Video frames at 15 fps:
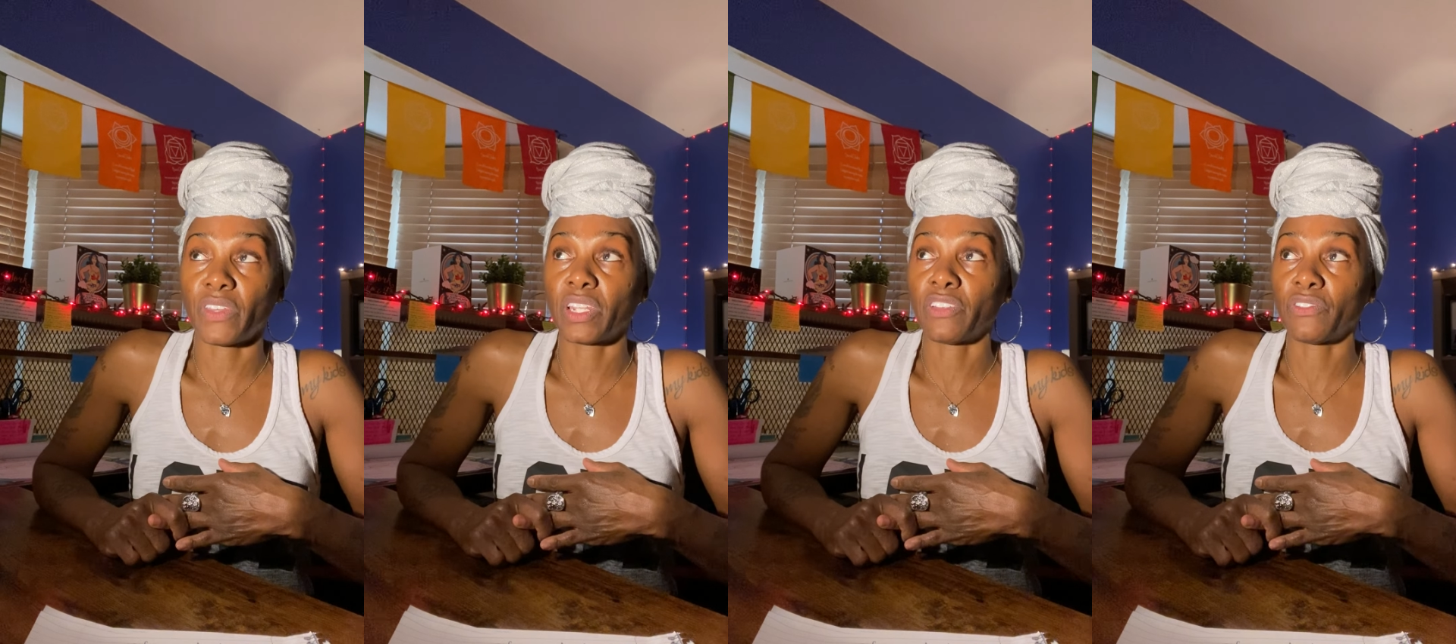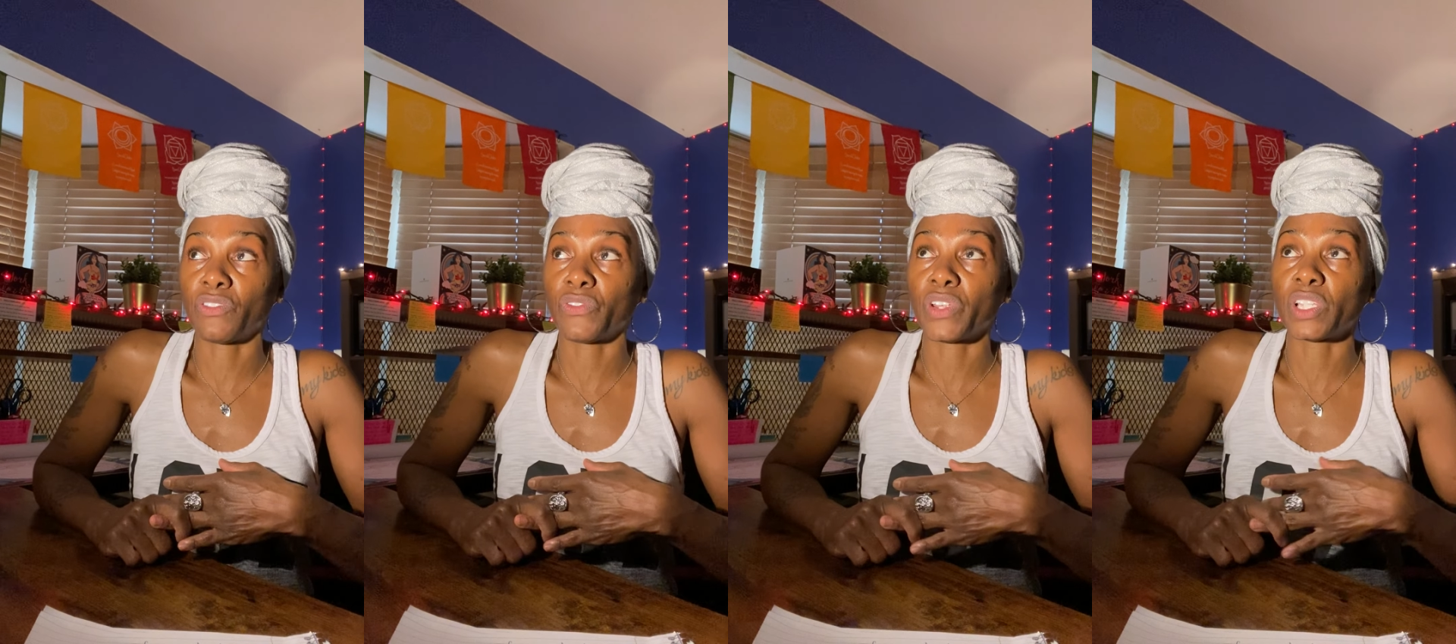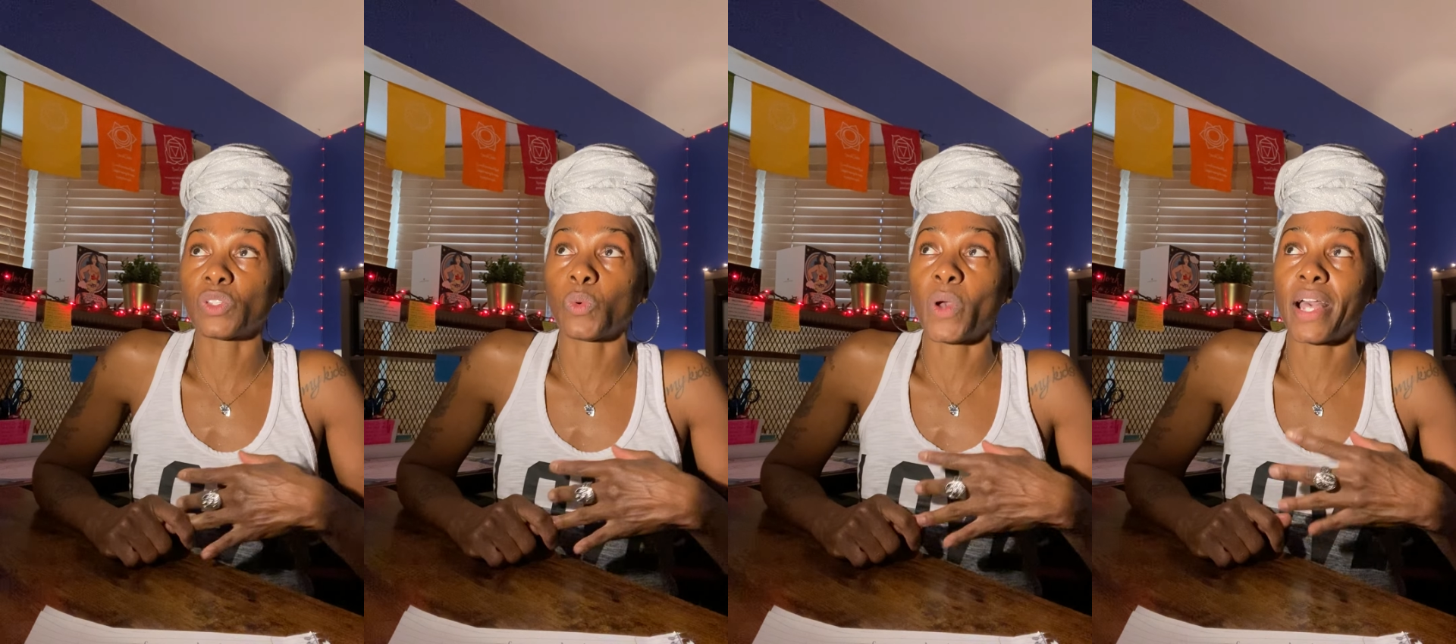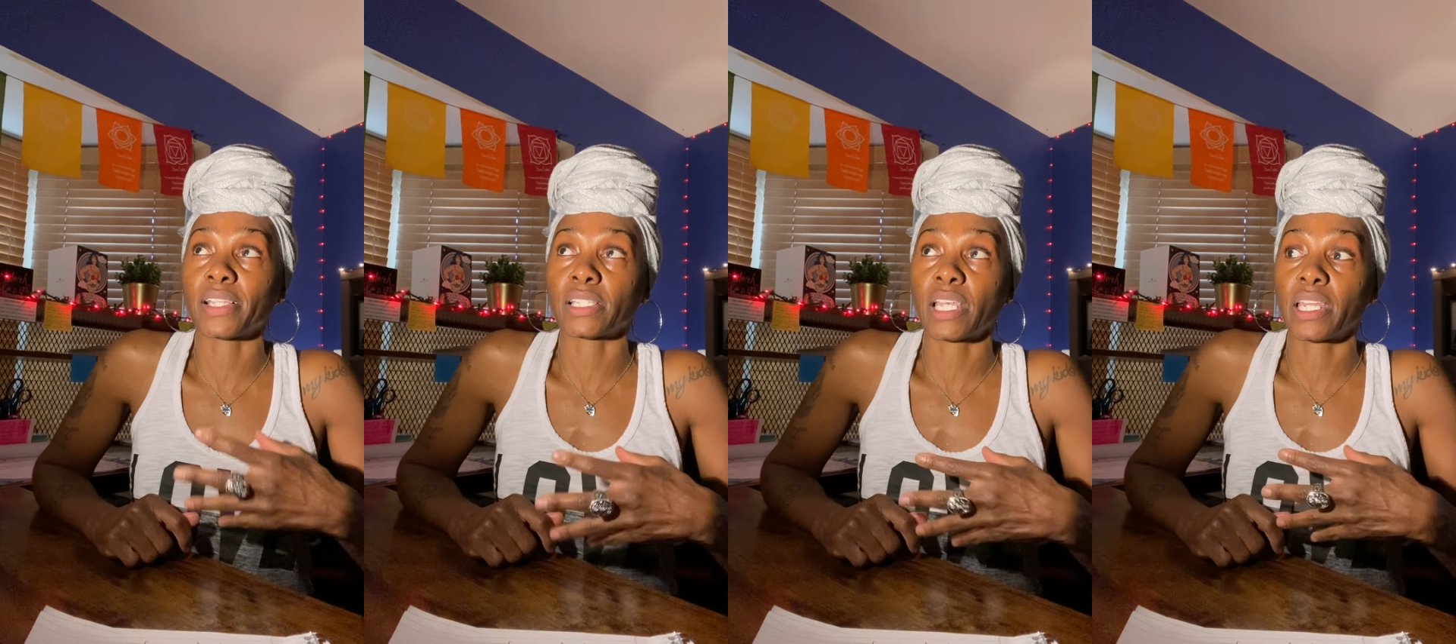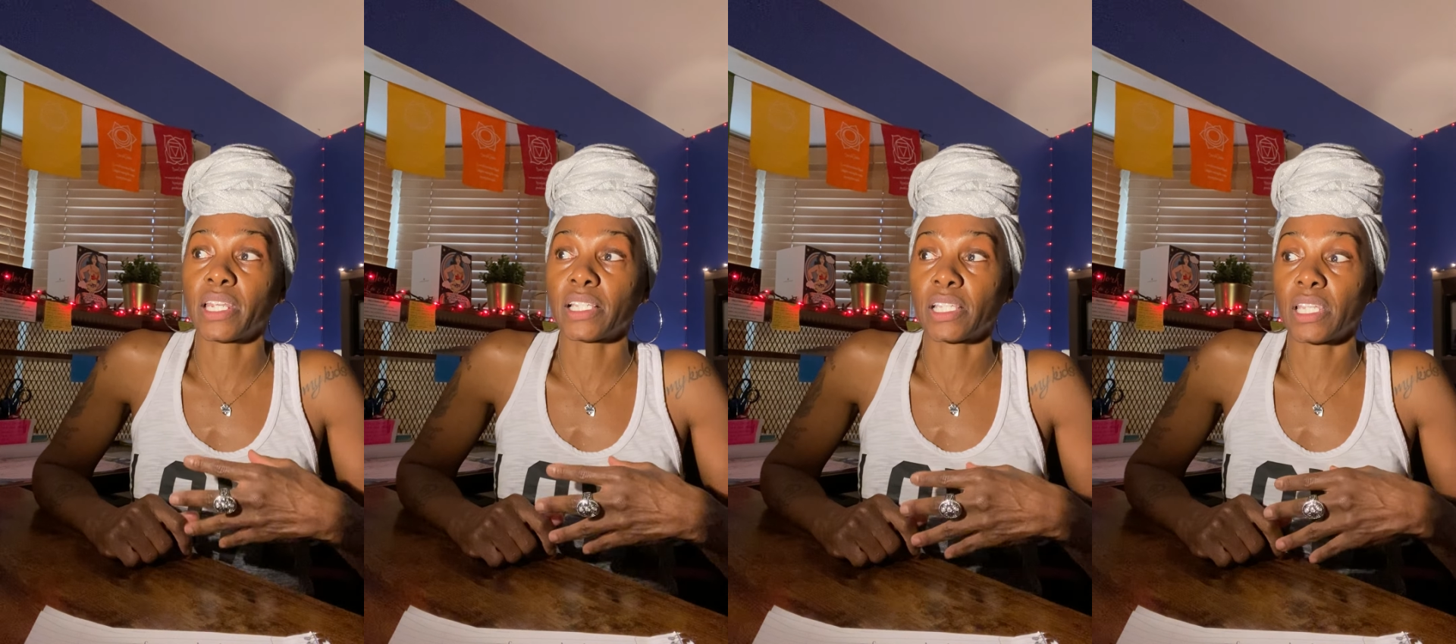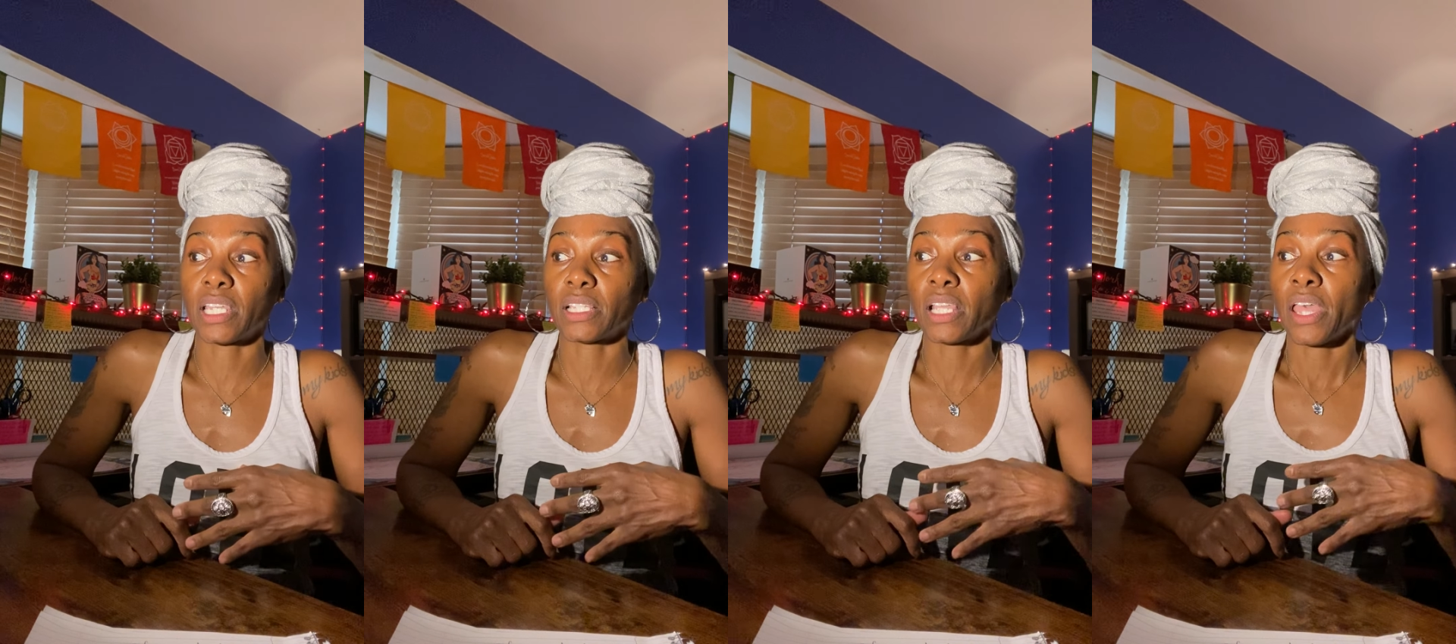And the reason why I say this
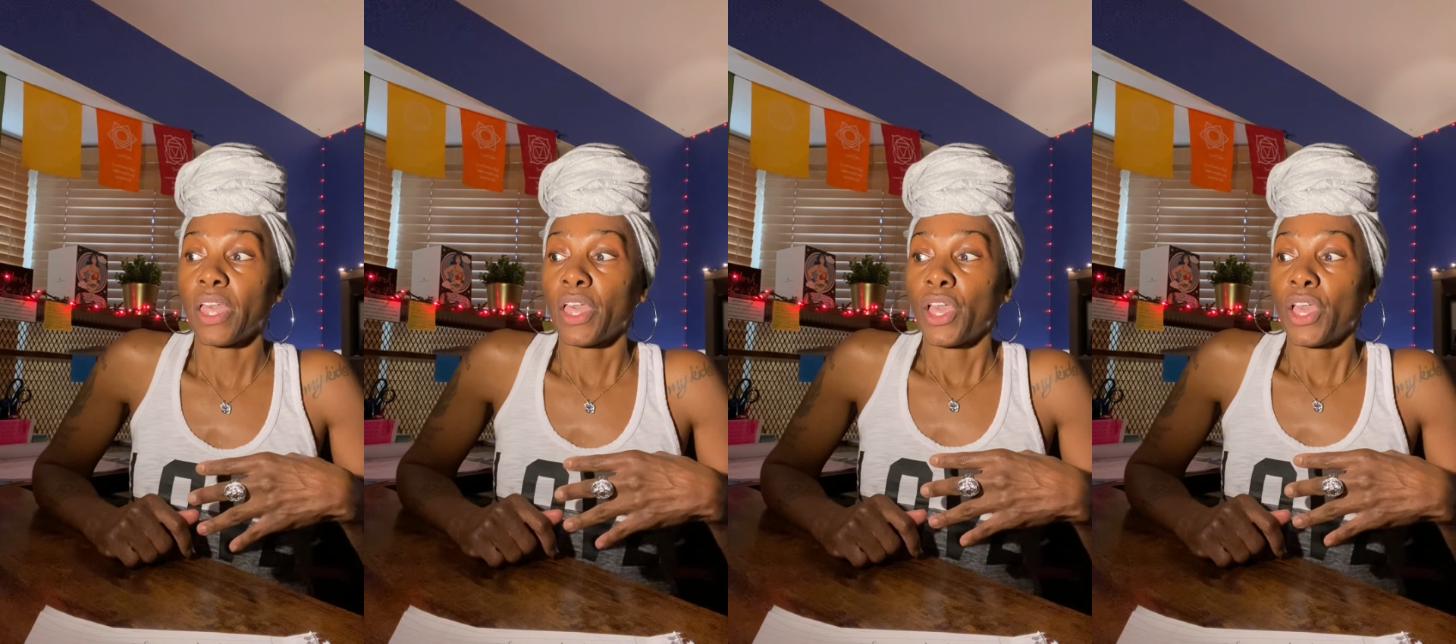is,